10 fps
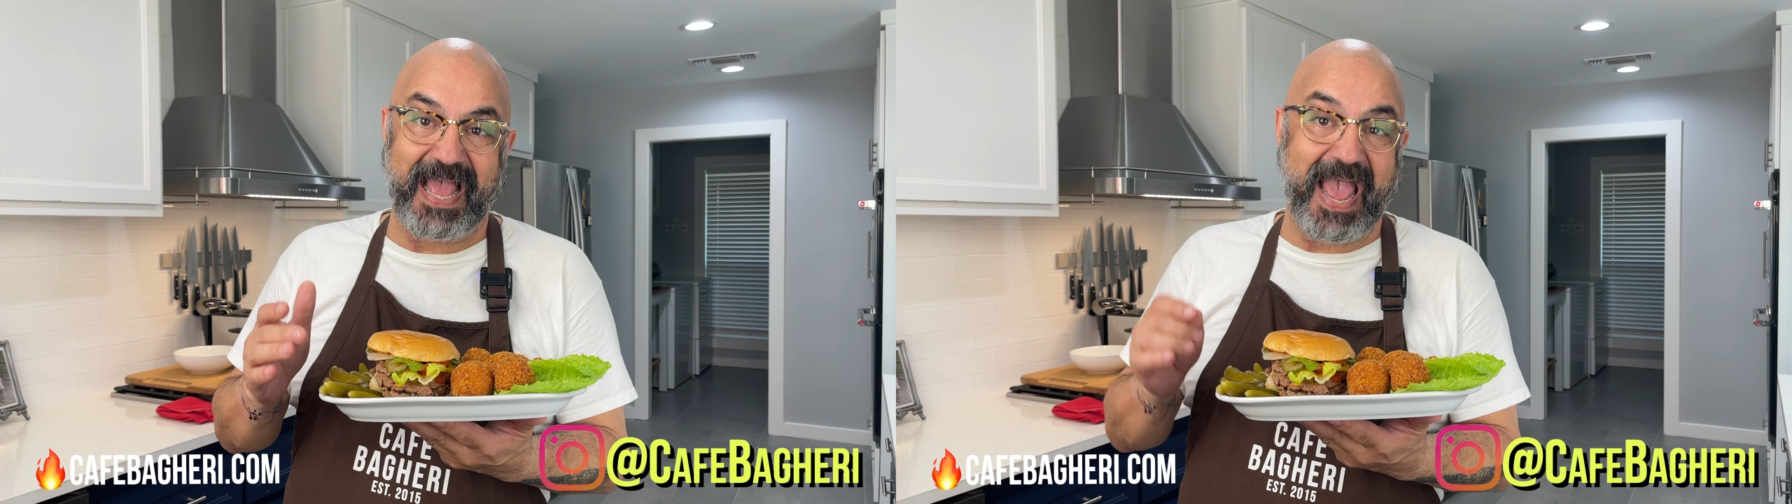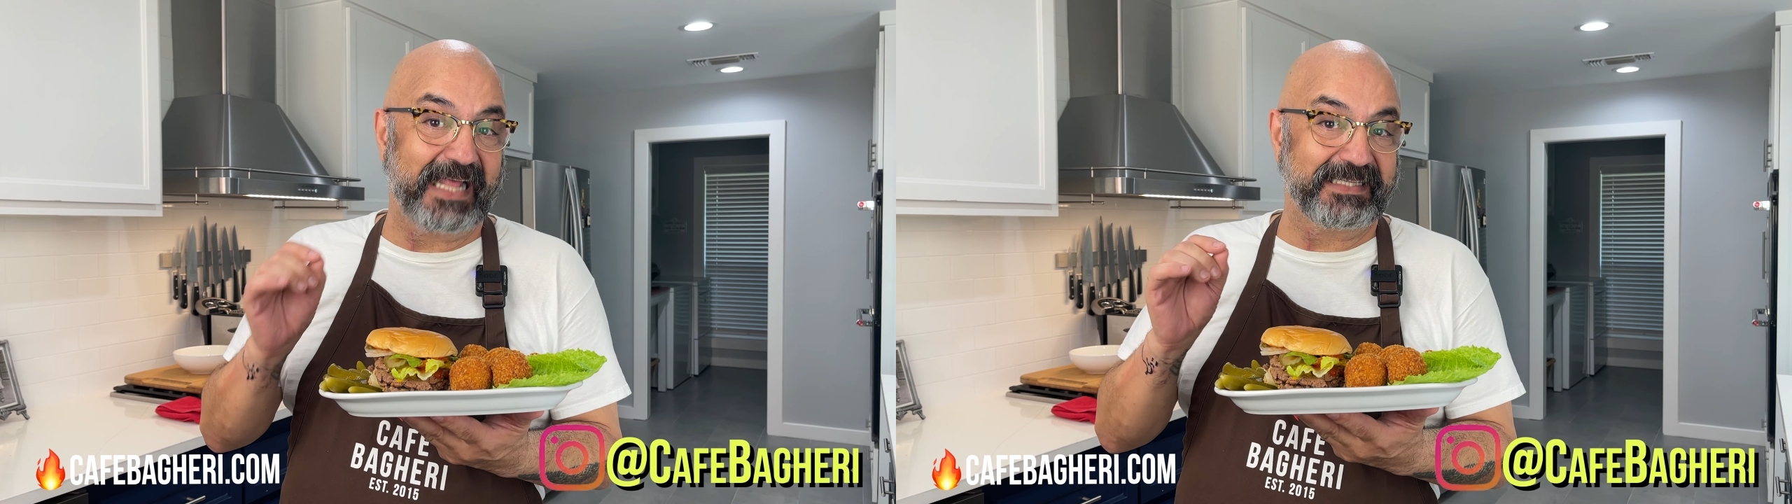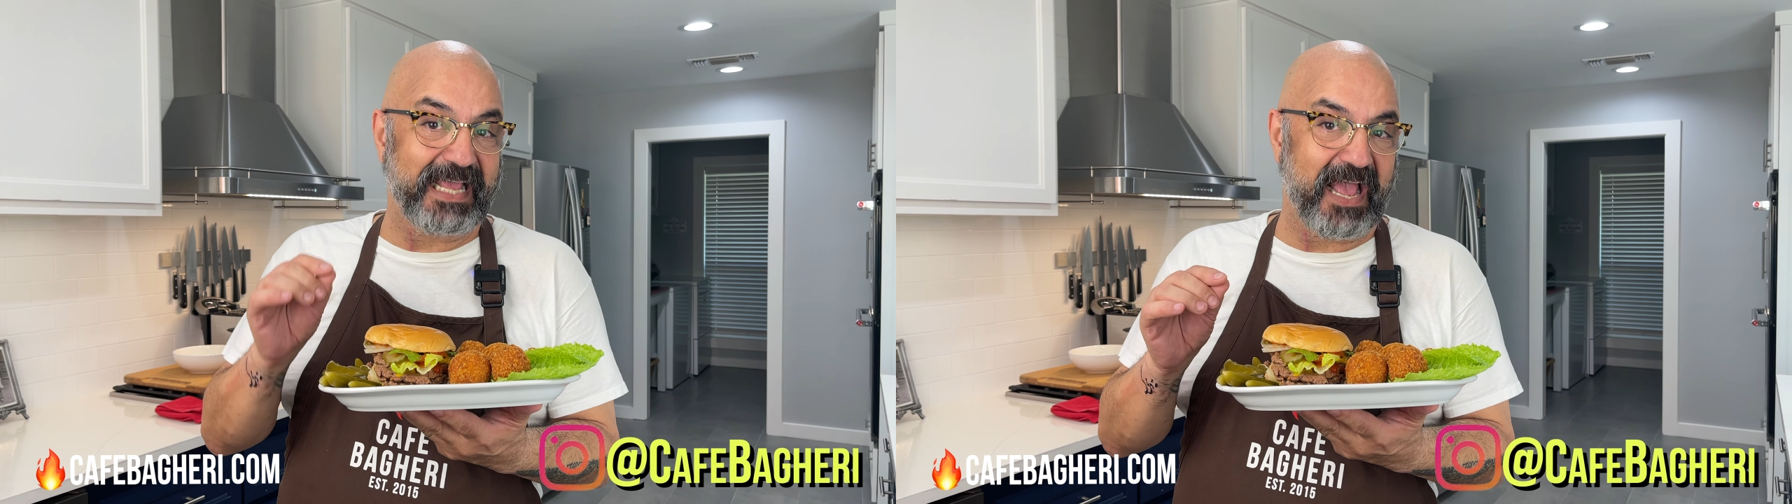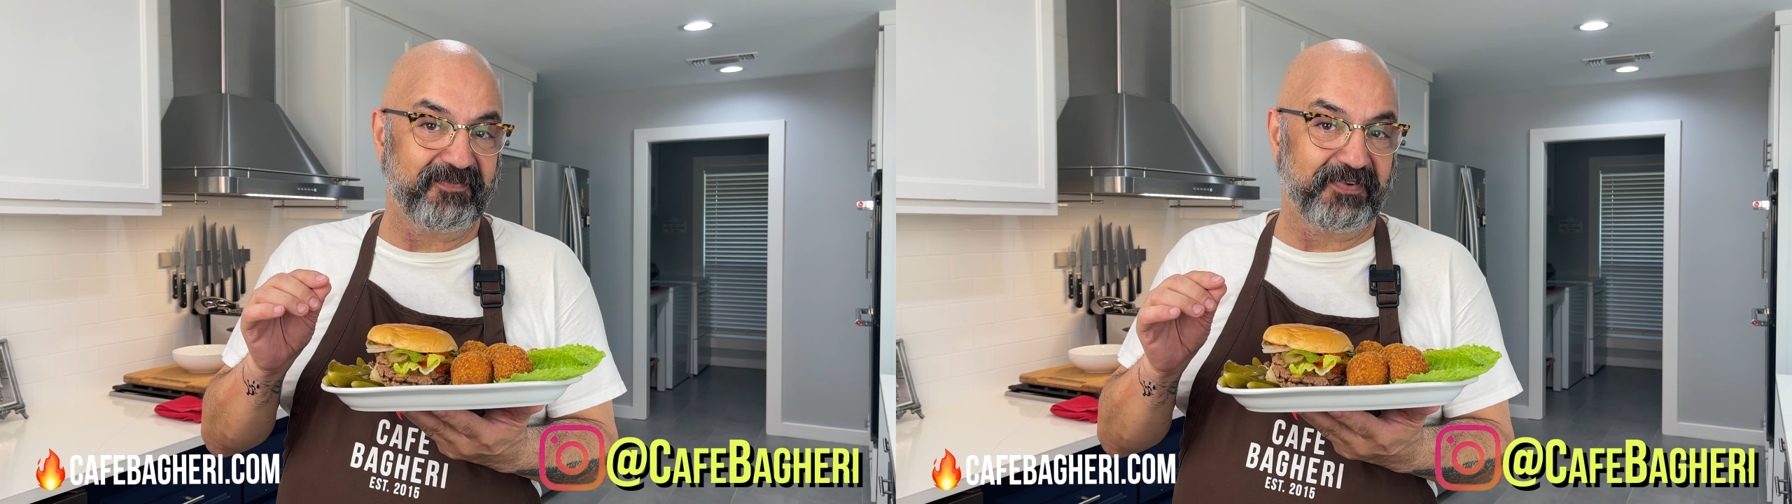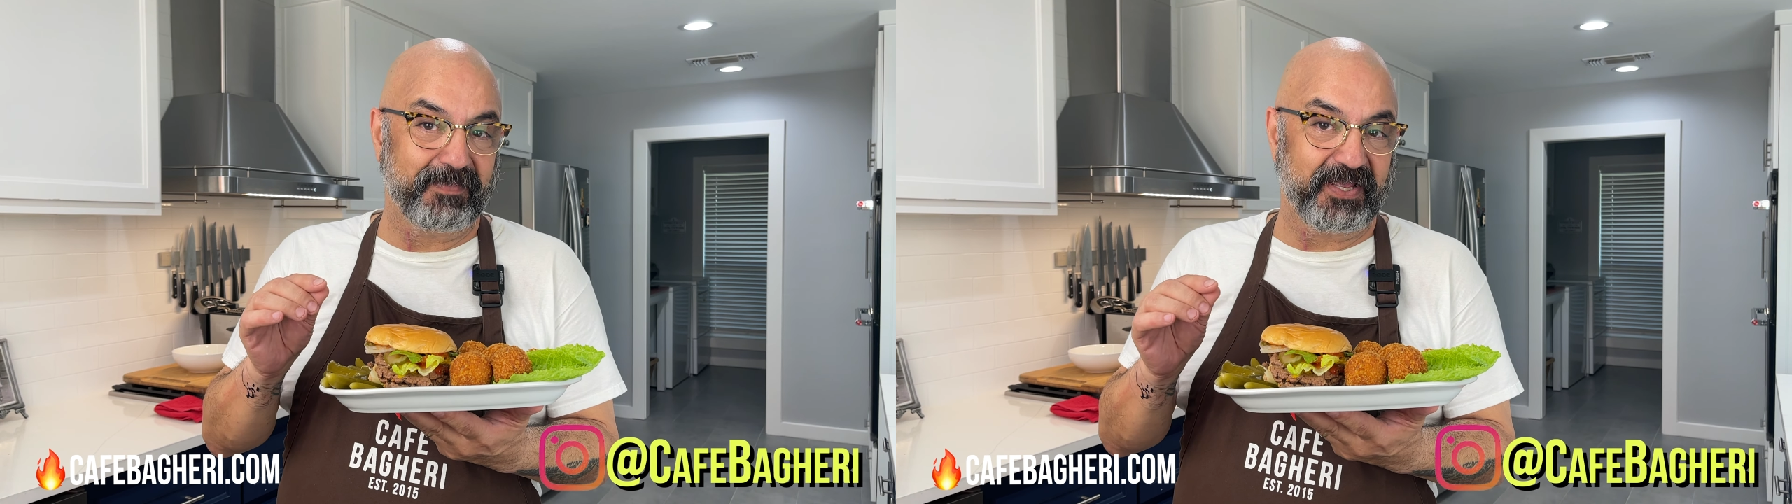at
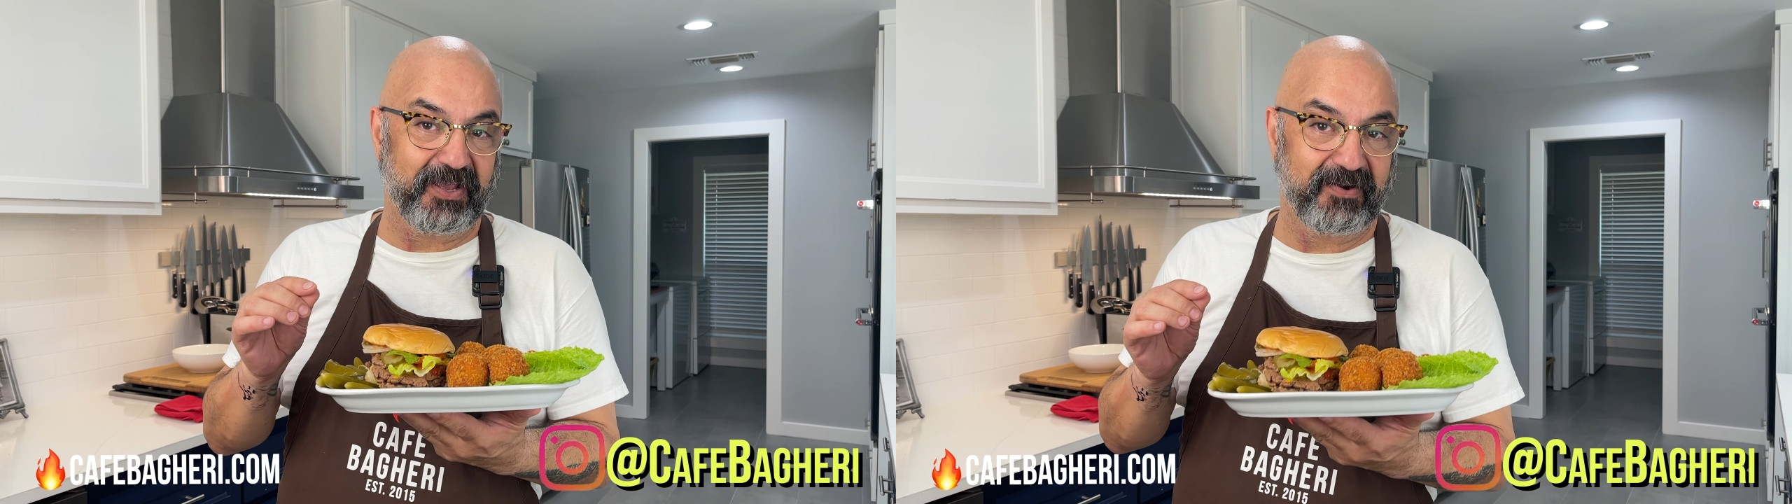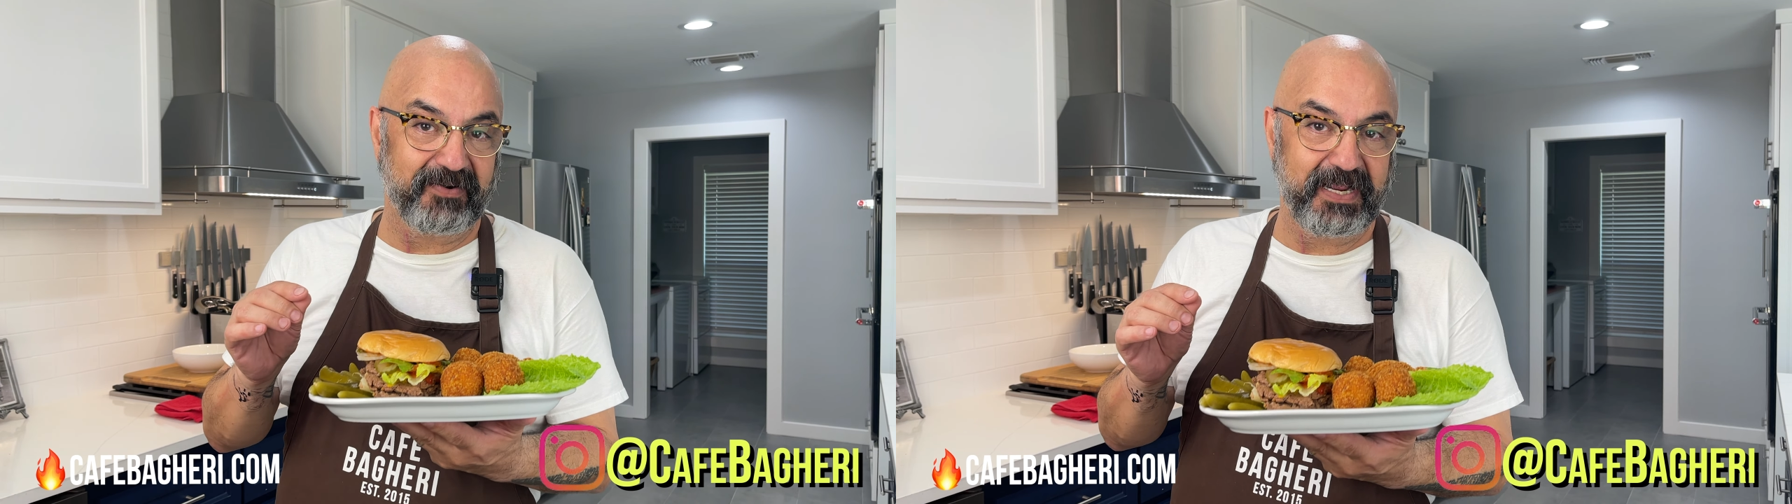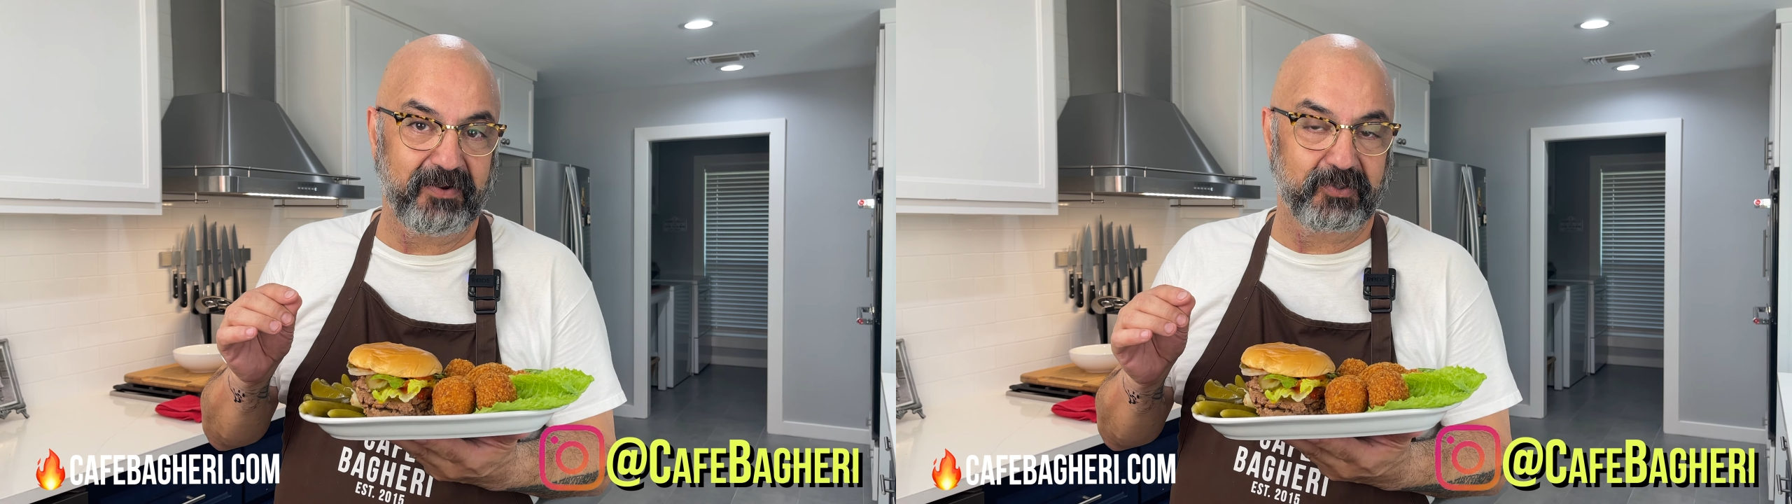Cafe Bagheri,